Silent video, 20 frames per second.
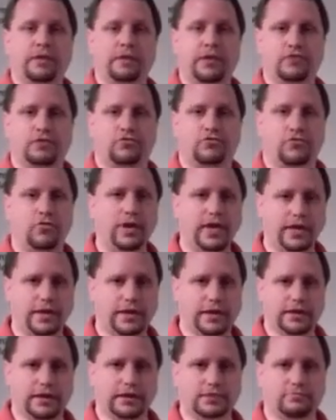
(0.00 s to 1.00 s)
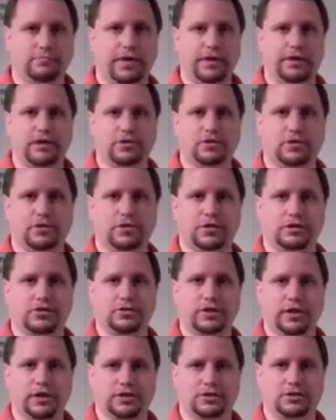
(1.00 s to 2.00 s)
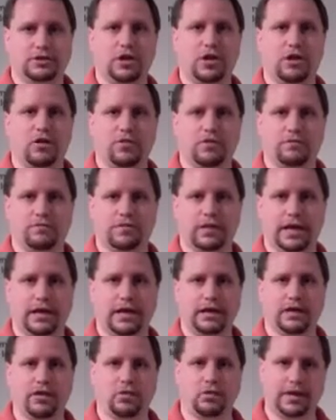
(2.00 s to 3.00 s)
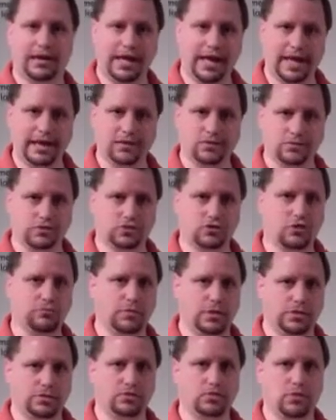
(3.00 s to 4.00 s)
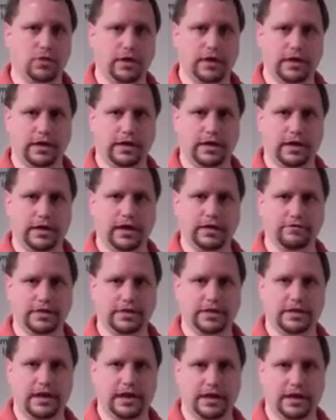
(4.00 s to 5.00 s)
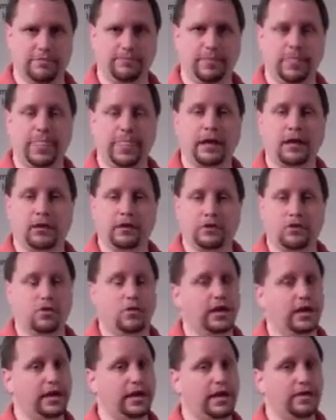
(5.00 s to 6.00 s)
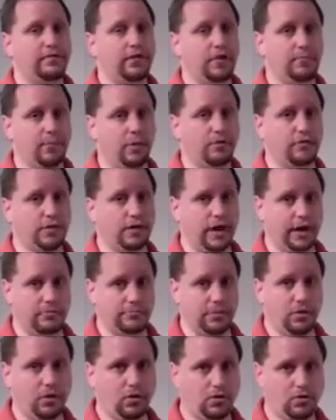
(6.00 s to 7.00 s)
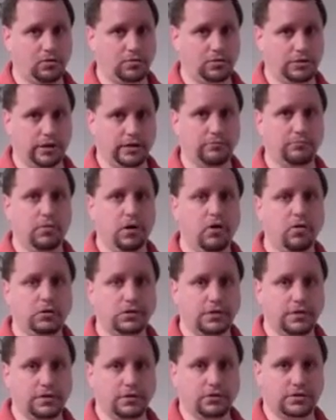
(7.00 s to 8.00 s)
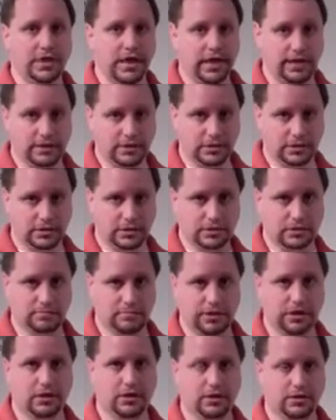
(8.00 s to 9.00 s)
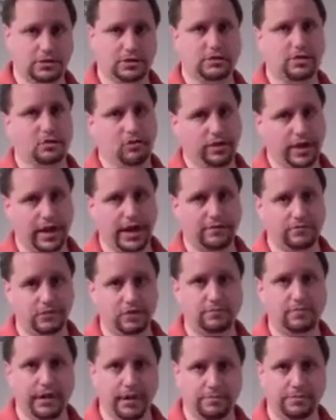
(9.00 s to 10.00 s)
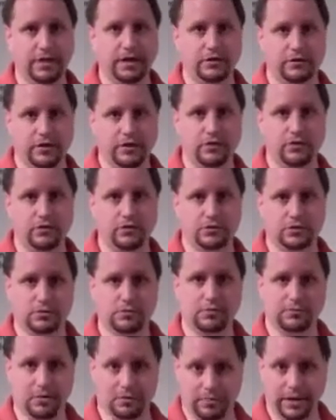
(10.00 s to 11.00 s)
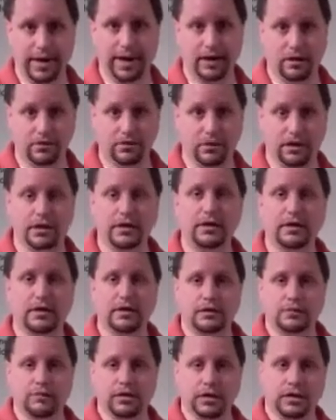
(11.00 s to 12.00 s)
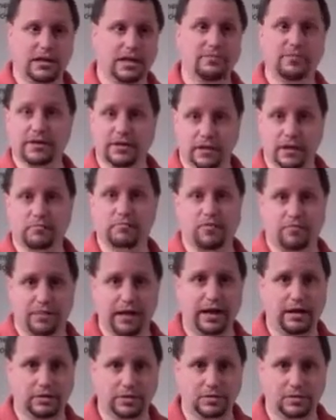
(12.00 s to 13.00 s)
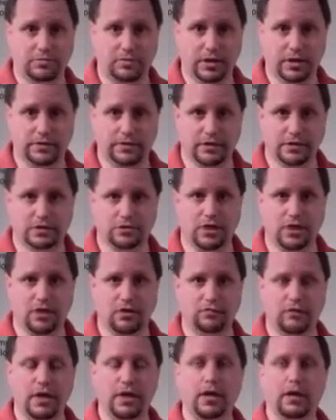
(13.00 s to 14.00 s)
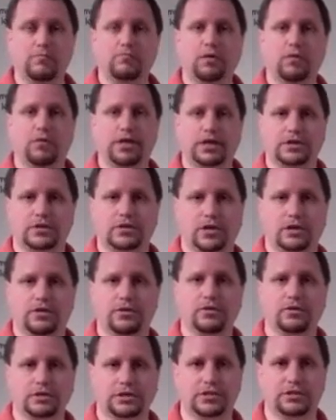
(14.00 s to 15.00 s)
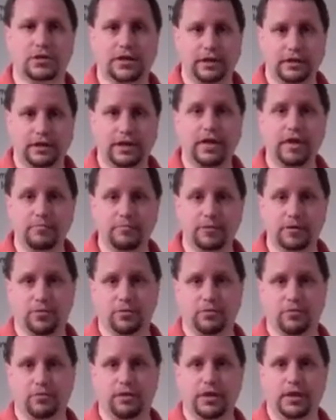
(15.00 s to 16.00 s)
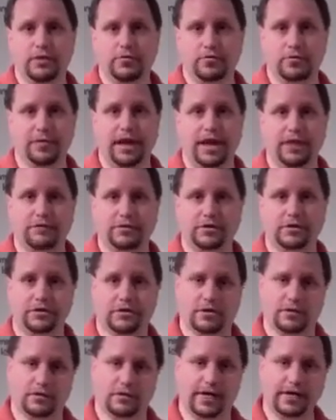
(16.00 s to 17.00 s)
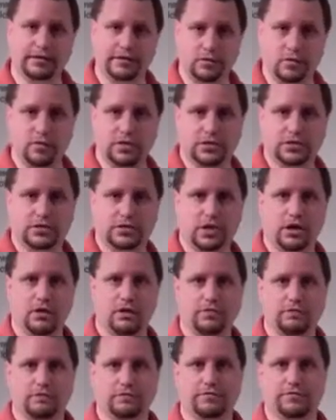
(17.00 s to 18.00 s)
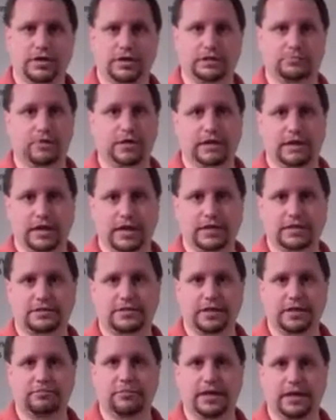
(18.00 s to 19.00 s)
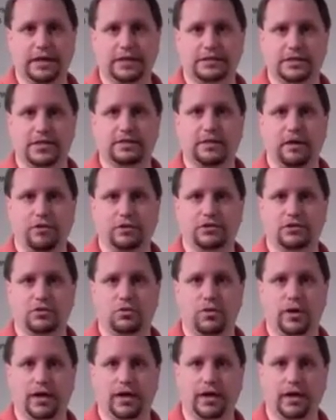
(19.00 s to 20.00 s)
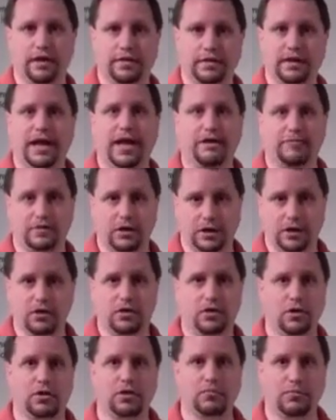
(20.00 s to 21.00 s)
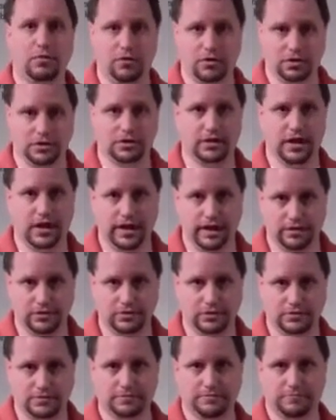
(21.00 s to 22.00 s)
The trick is making sure that you get a stove that can only handle so much wood at any given time. You're going to give up overnight burns in most of those cases because you only have so many BTUs per pound when you limit the number of pounds we put in this stove. But what it's going to do is it's going to keep you from having to light the wood stove and spend the next 10 minutes in there enjoying it and then having to go to other parts of the house.